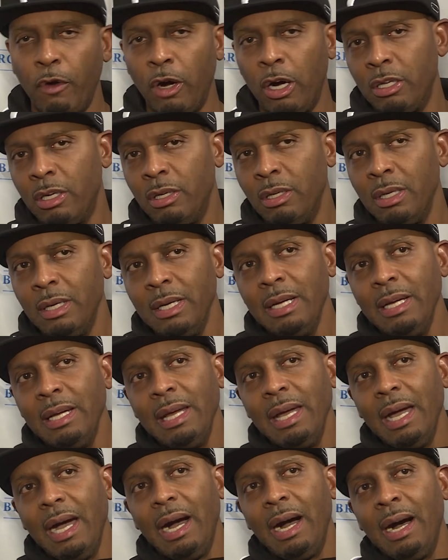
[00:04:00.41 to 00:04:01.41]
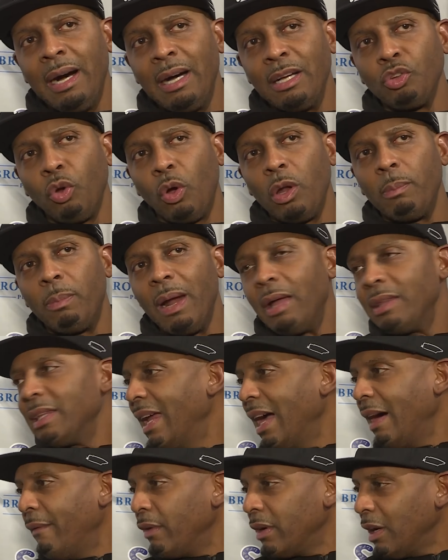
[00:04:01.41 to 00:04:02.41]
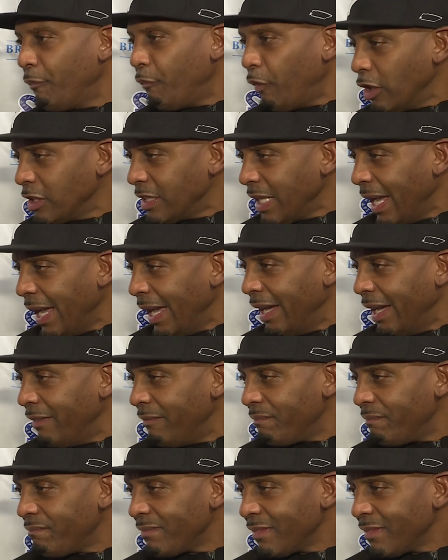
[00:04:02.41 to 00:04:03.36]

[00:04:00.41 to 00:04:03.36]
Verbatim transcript: further. Uh, Jordan Brown didn't have a good first half.